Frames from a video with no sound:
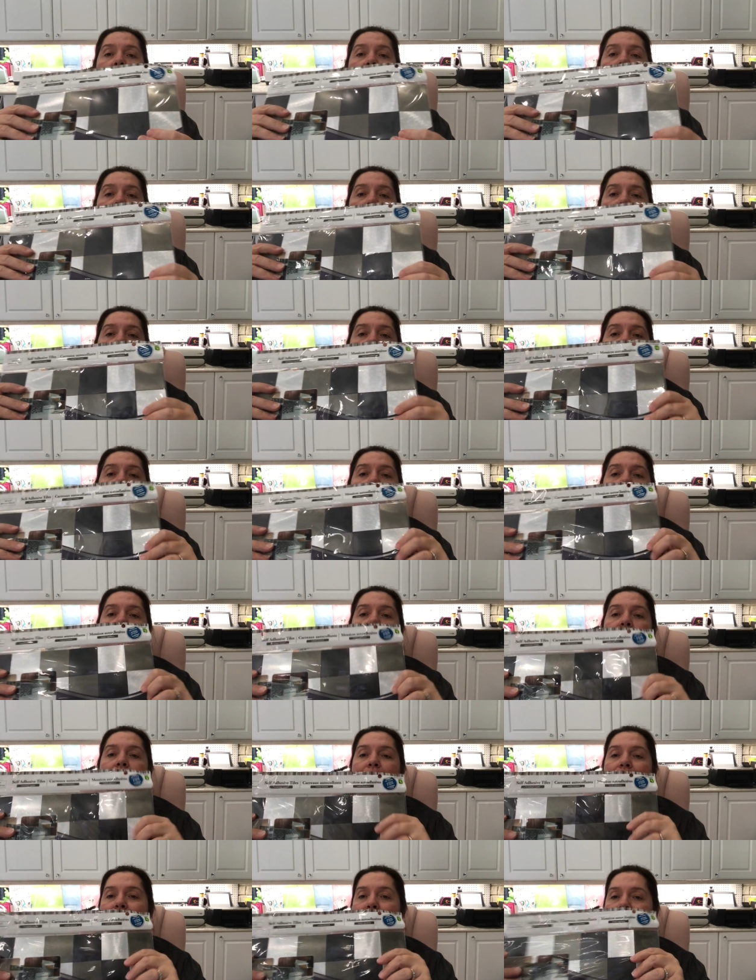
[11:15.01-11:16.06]
little
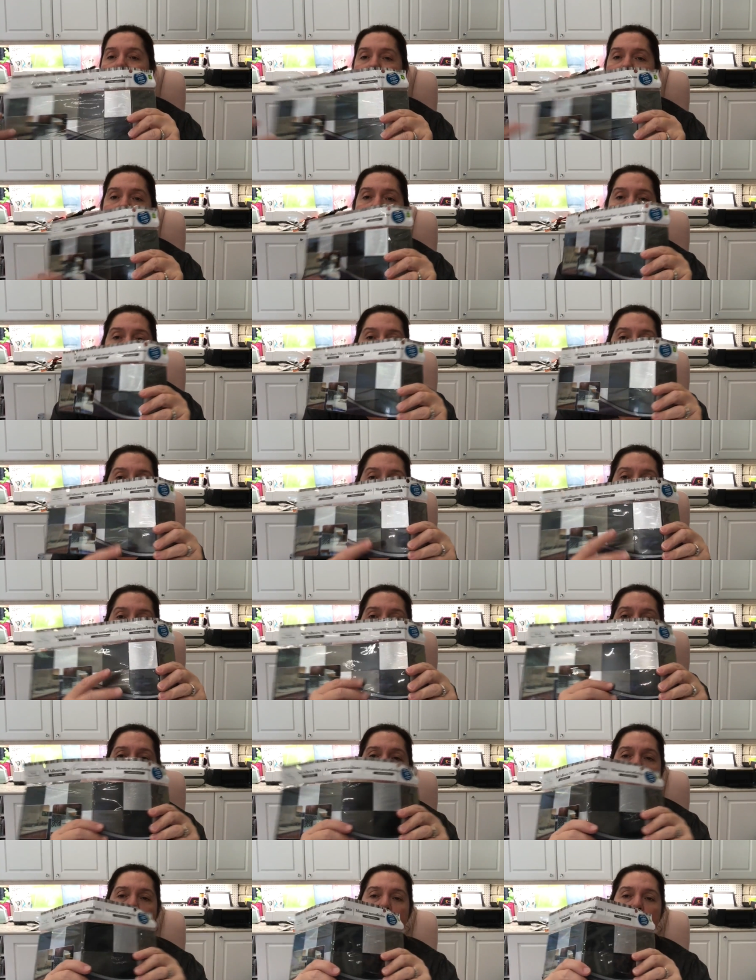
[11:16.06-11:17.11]

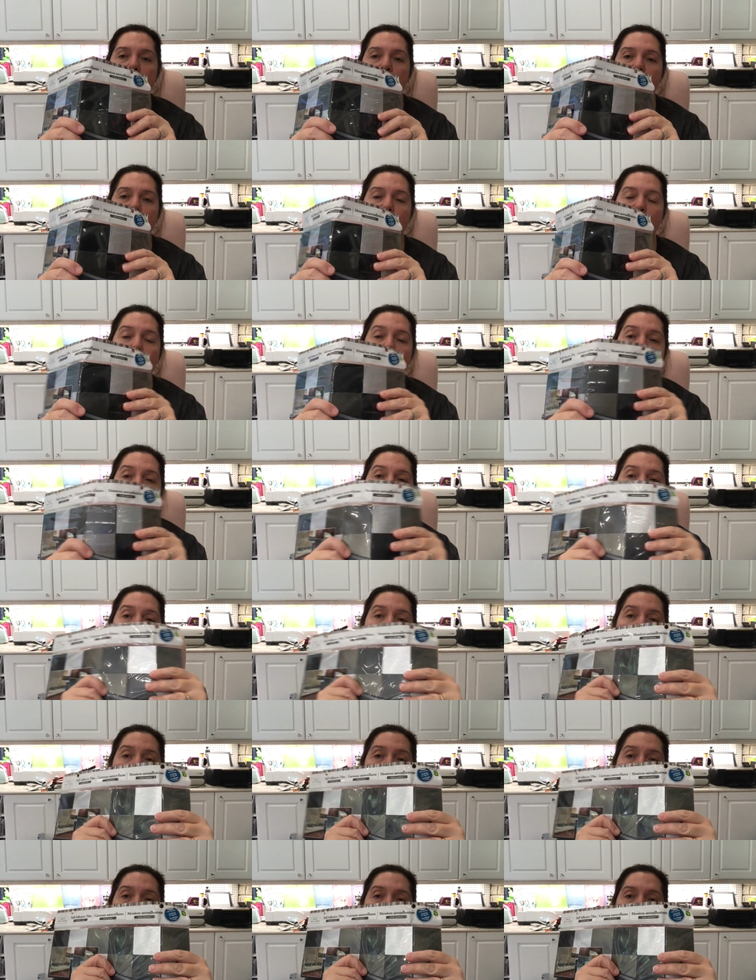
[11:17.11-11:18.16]
embellishments for
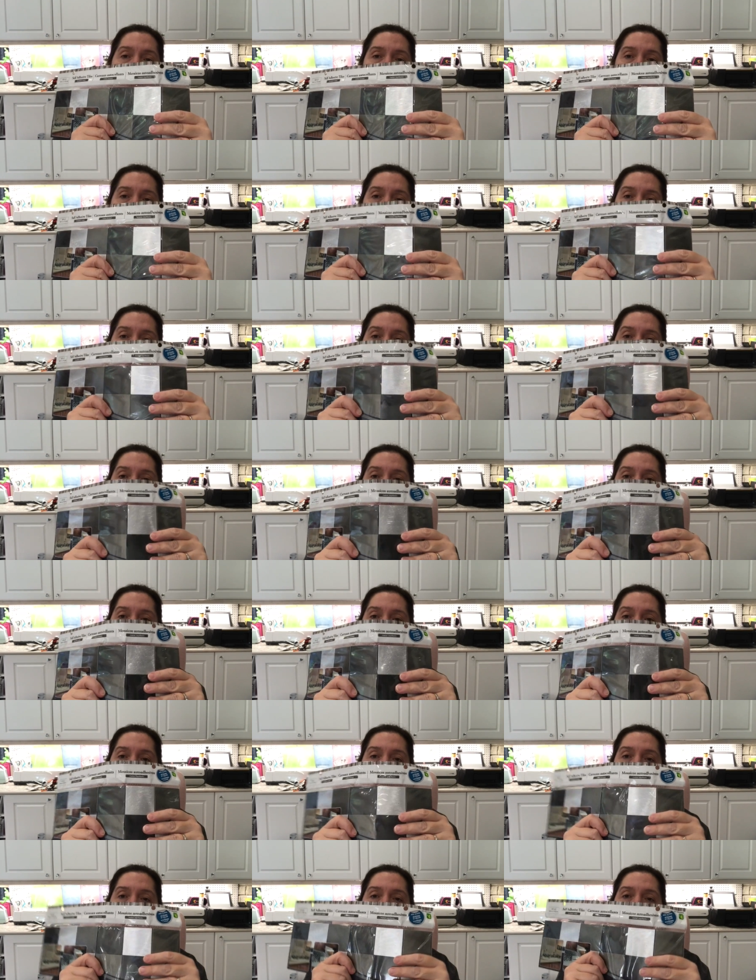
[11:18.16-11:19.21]
my crafting
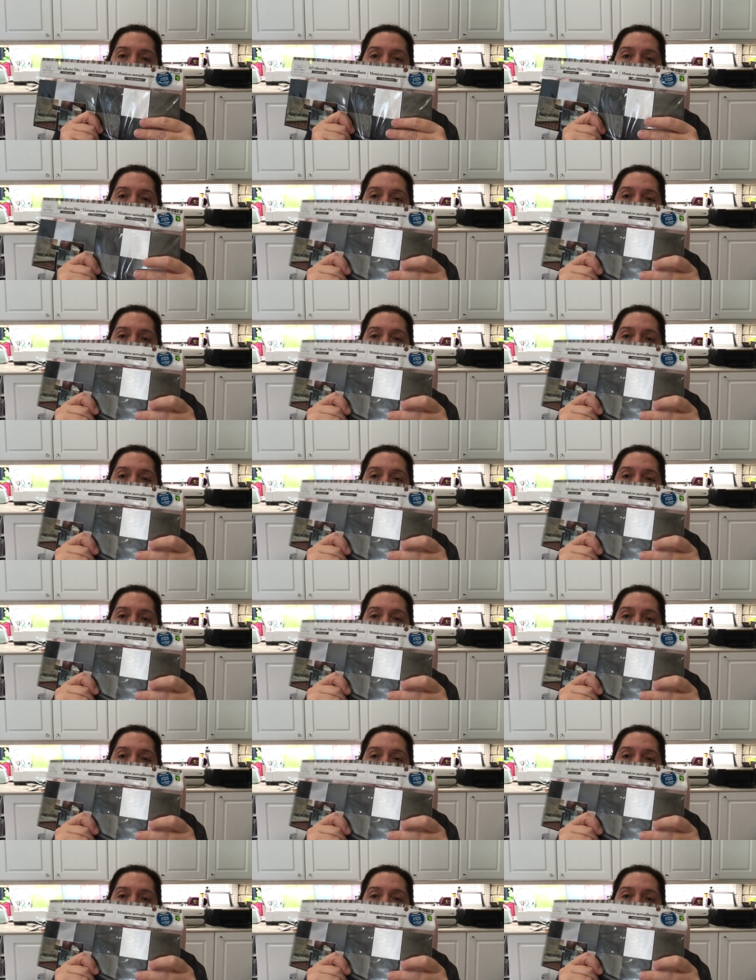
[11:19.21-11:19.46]
projects.